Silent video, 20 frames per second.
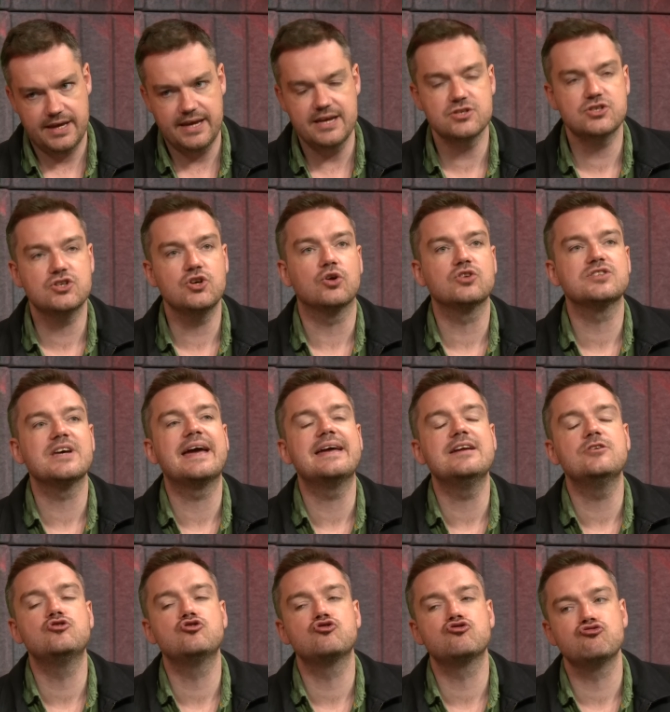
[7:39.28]
He has got
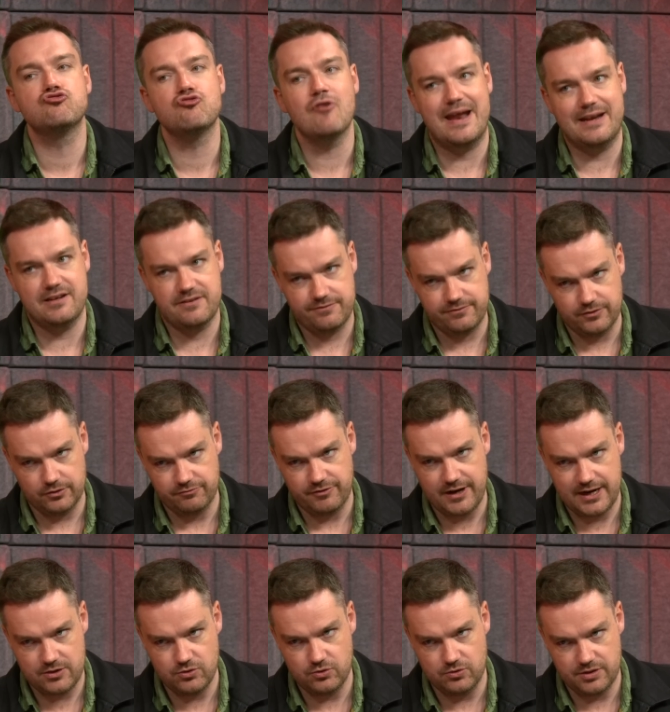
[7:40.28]
a dreadful
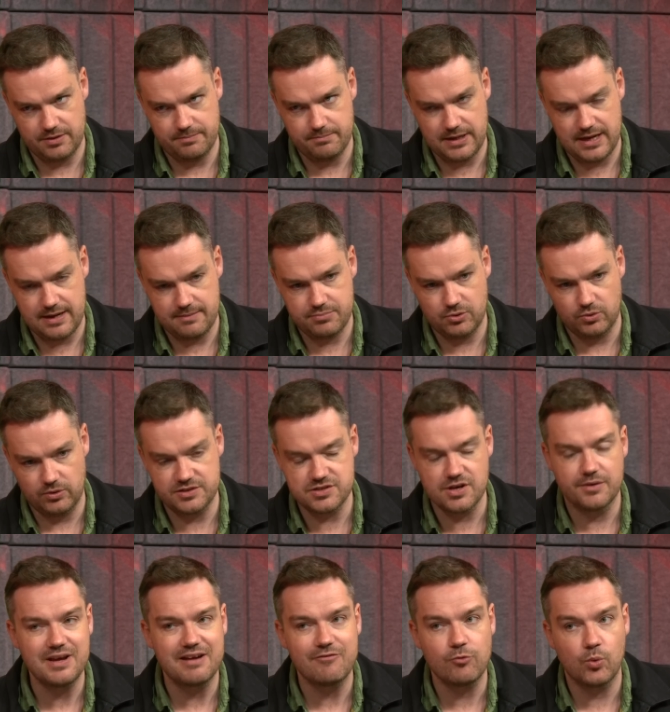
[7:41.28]
record in Blackpool. He's
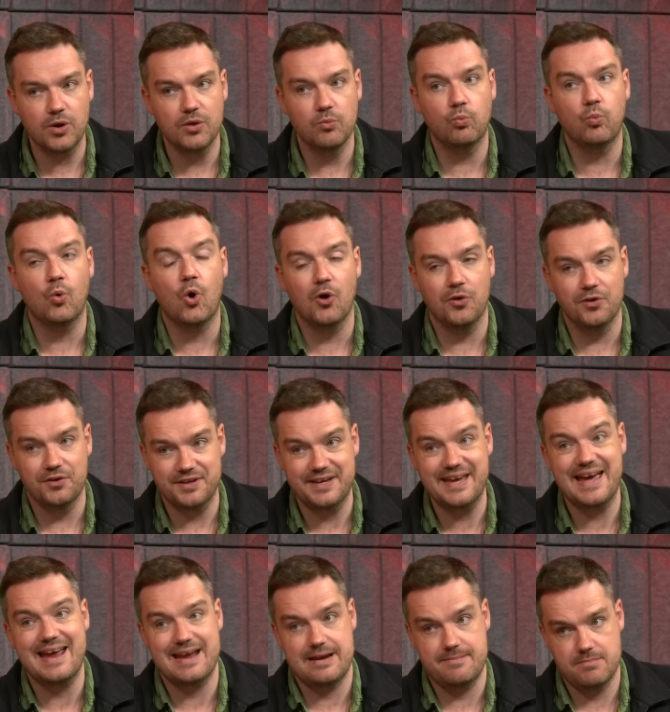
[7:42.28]
only ever won one
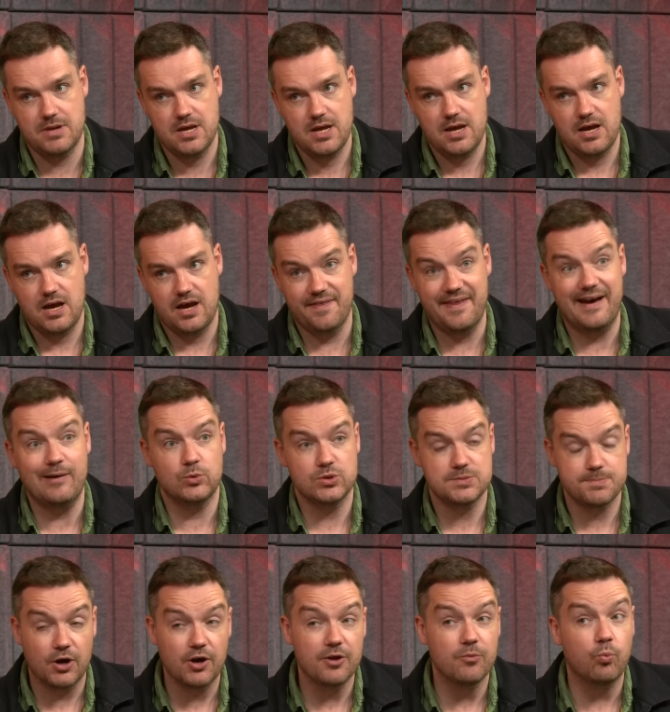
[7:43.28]
game. And that was
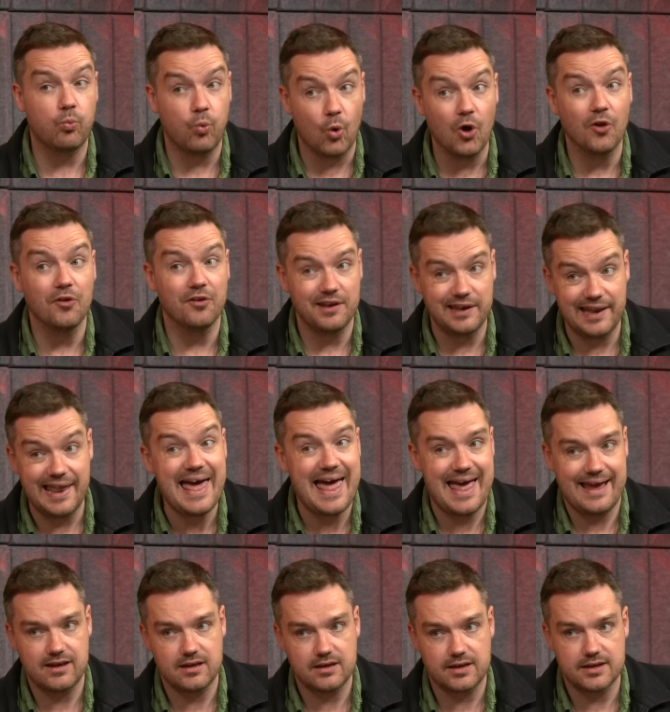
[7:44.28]
by one
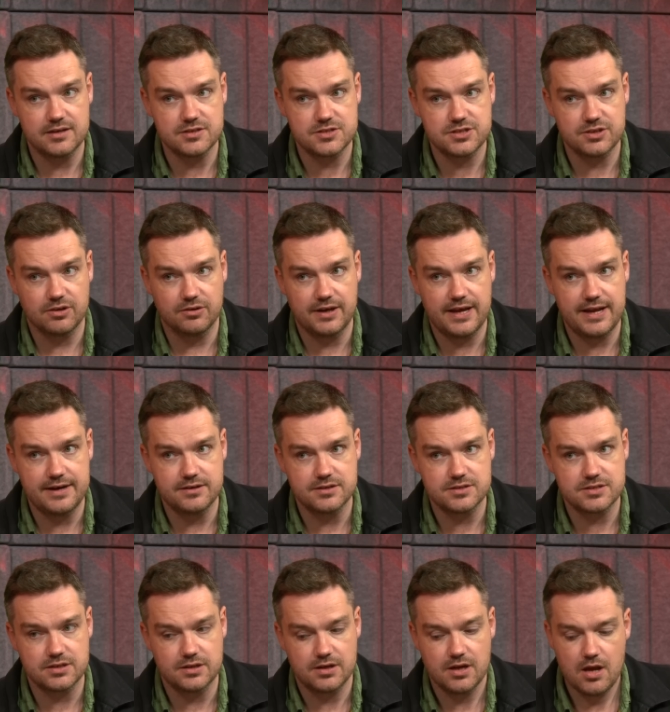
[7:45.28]
leg against John
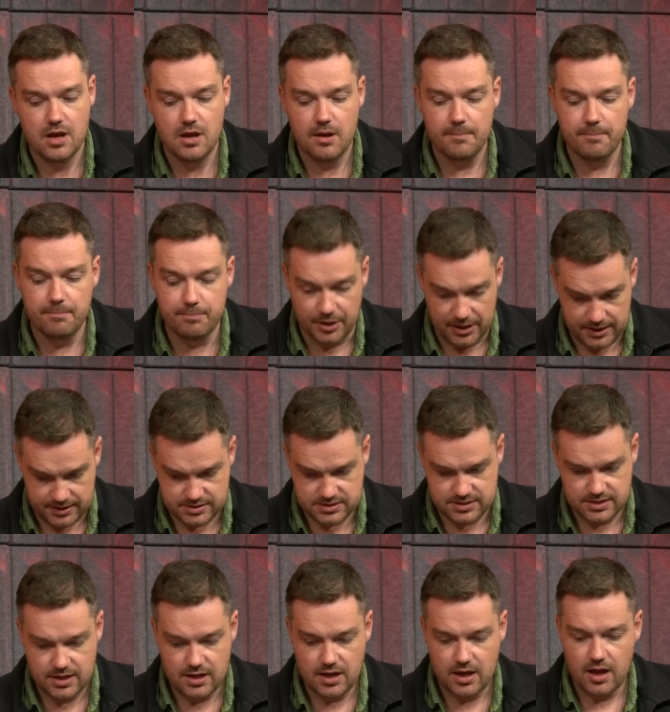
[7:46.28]
Henderson. But...